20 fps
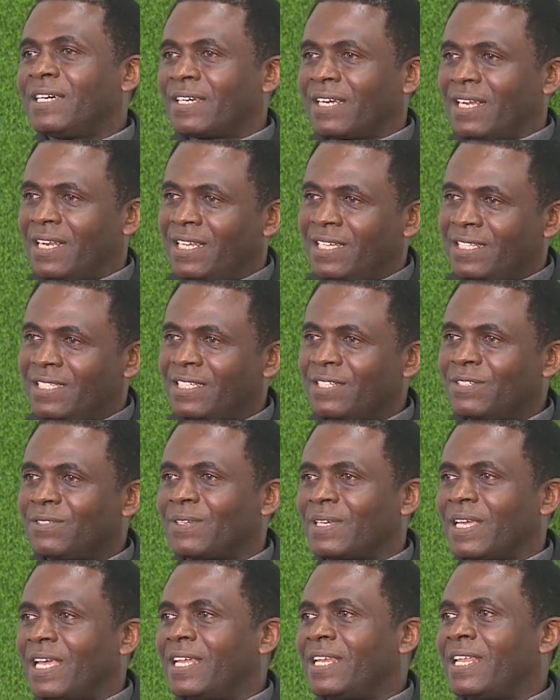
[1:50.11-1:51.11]
relating
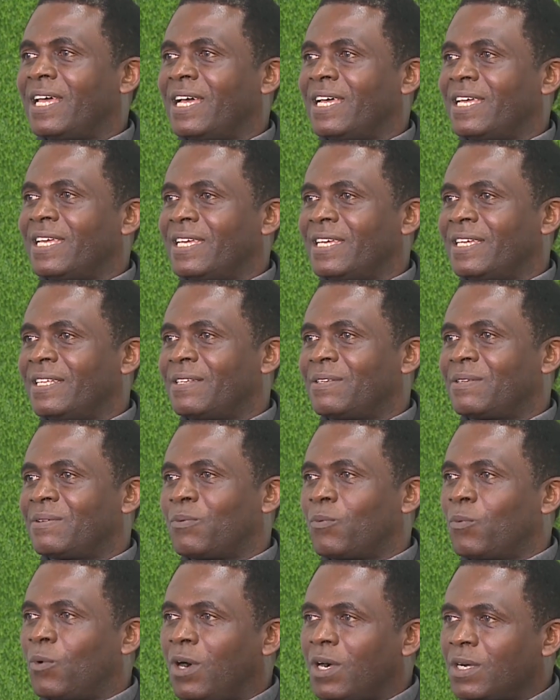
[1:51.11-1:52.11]
together
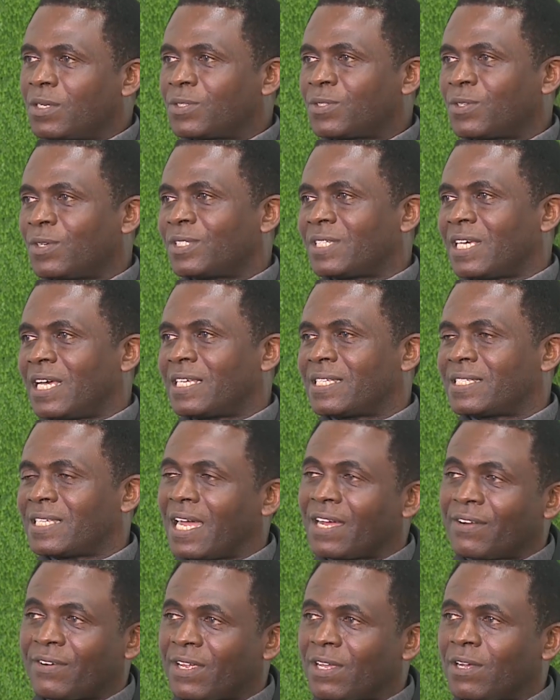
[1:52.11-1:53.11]
in work such
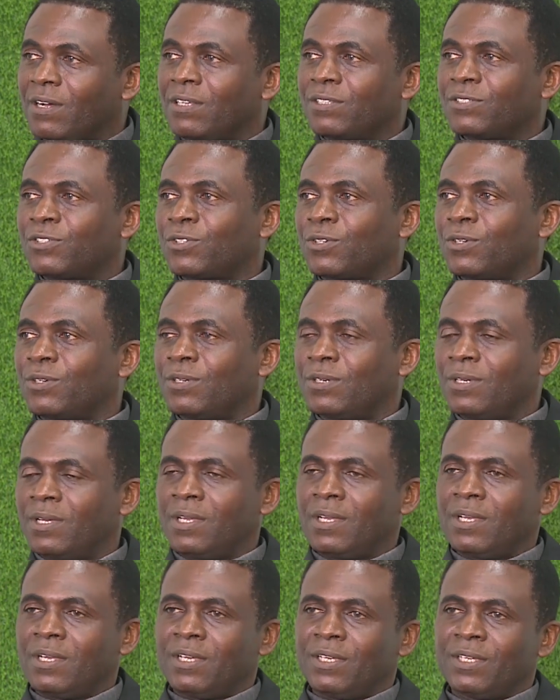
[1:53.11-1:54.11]
as agriculture,
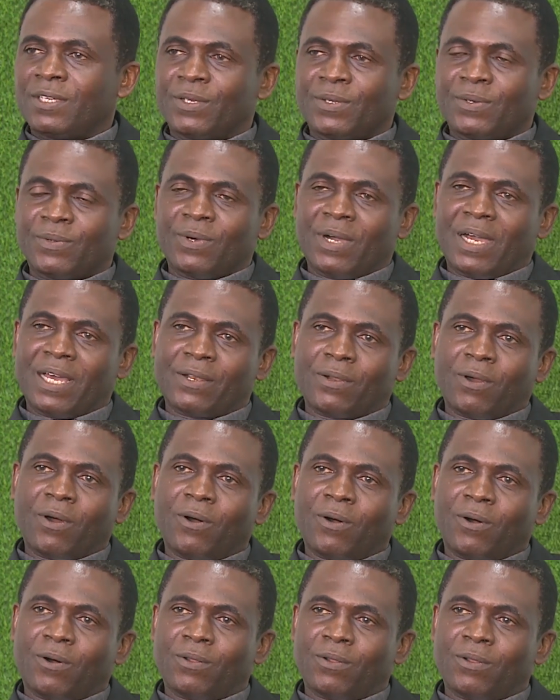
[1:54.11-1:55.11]
you know, and
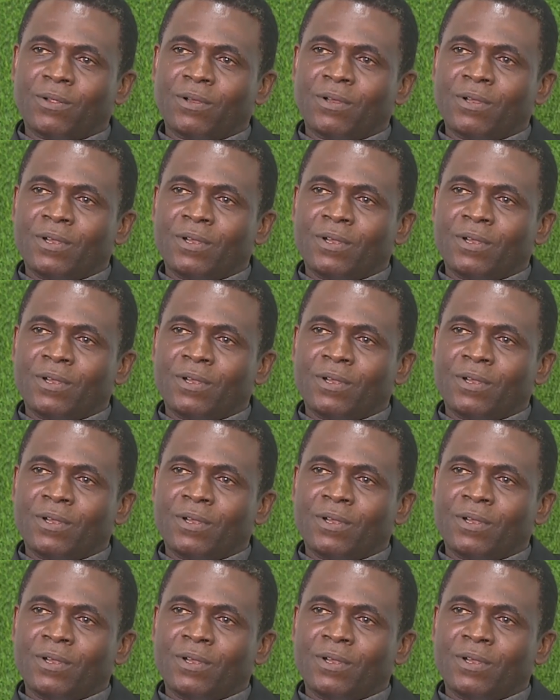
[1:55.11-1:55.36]
all.